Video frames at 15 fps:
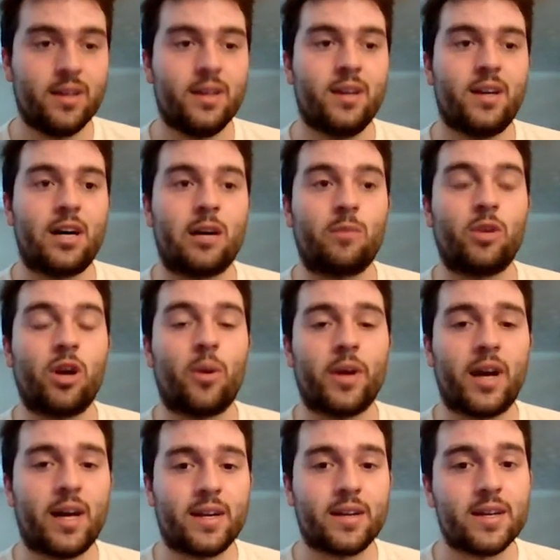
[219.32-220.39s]
going
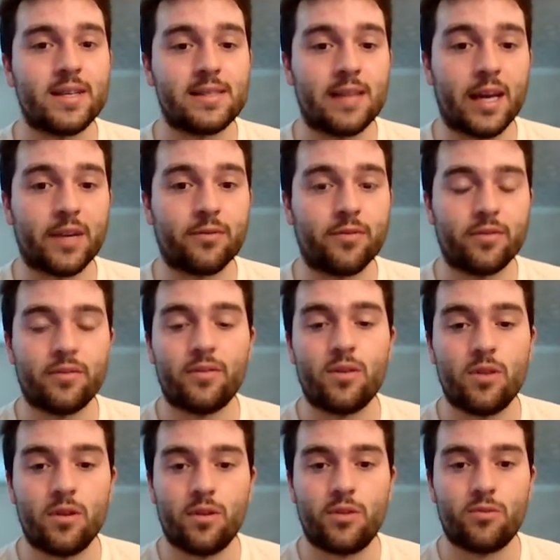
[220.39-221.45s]
on in his life
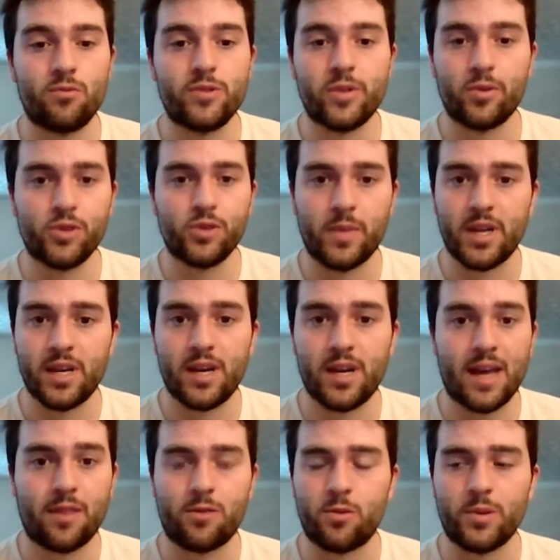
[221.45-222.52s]
through social media
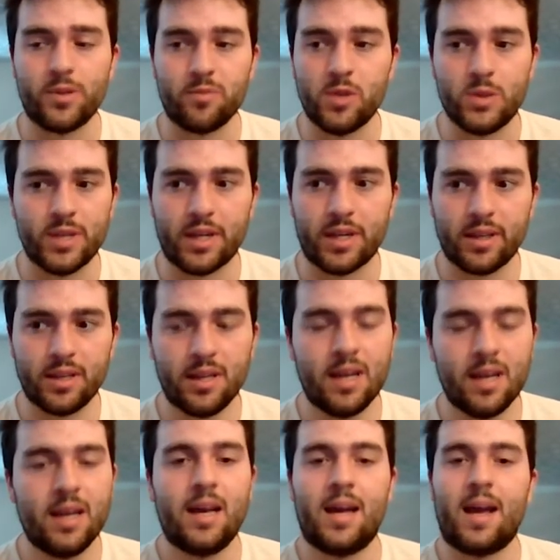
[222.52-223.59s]
and through his music.
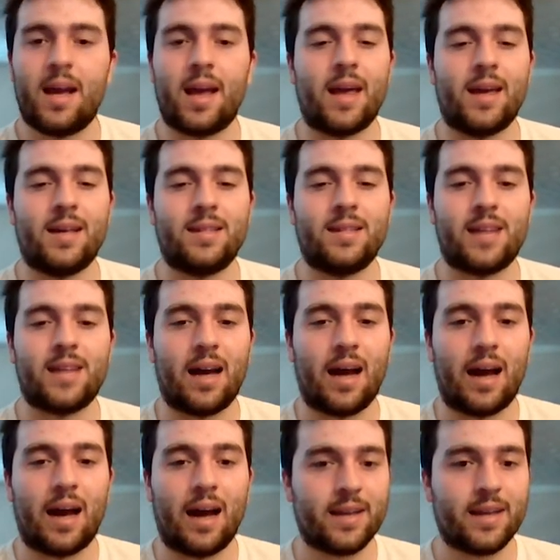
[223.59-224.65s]
And
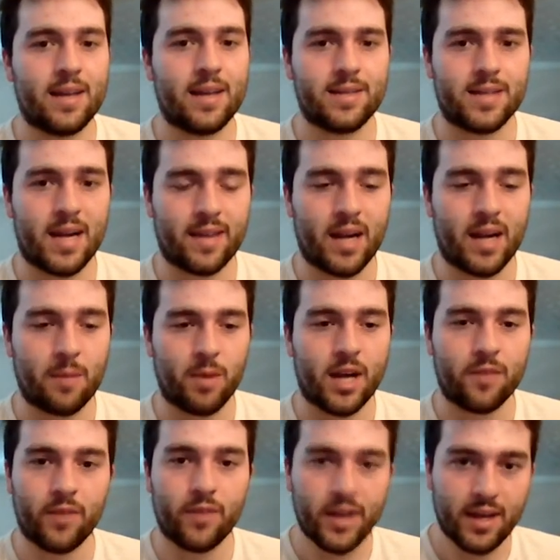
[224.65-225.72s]
I can't deny that I'm kind
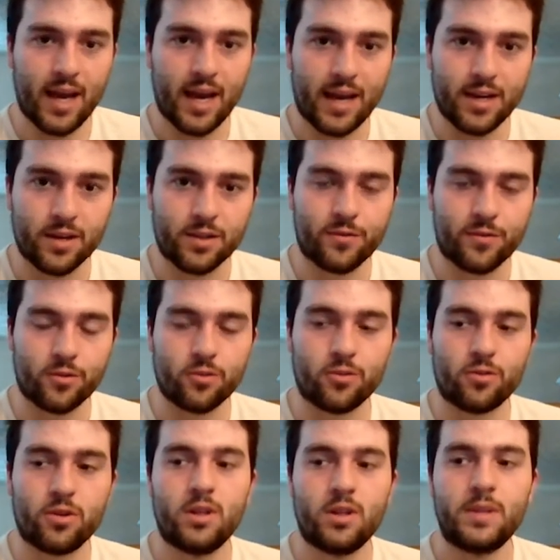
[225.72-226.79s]
of like an addict for
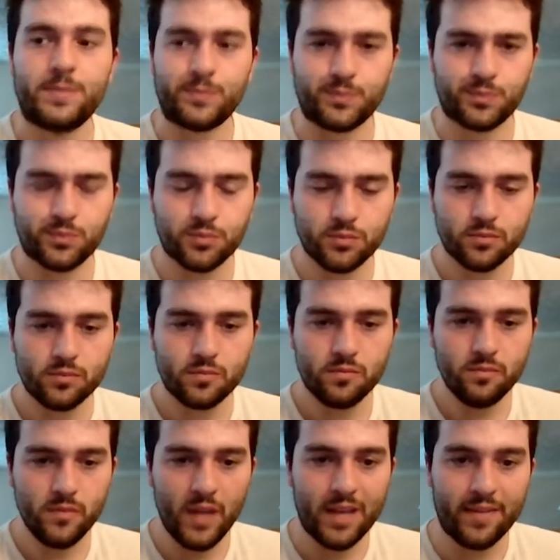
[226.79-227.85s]

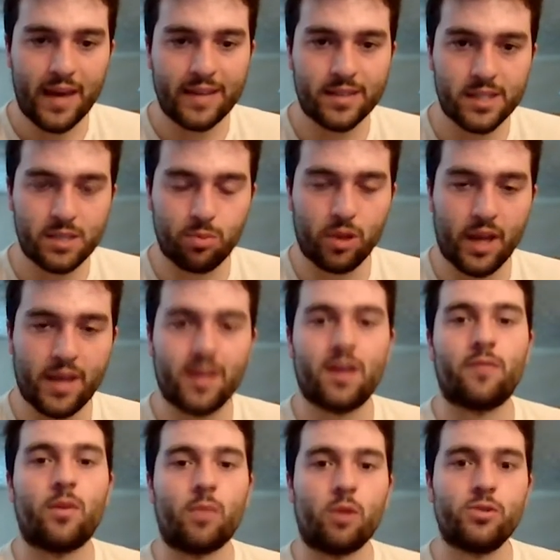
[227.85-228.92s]
that display of
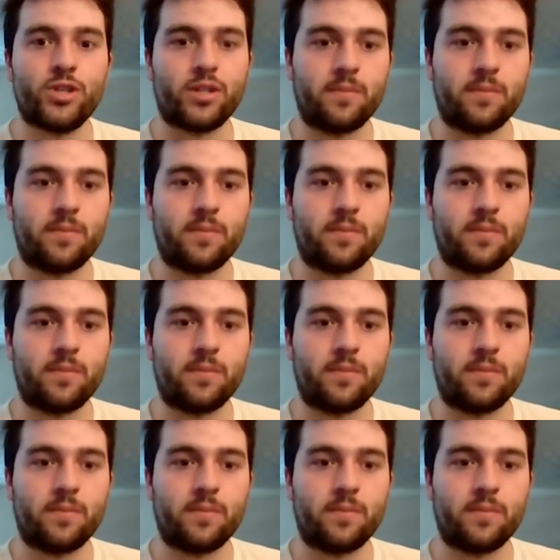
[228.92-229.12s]
emotion.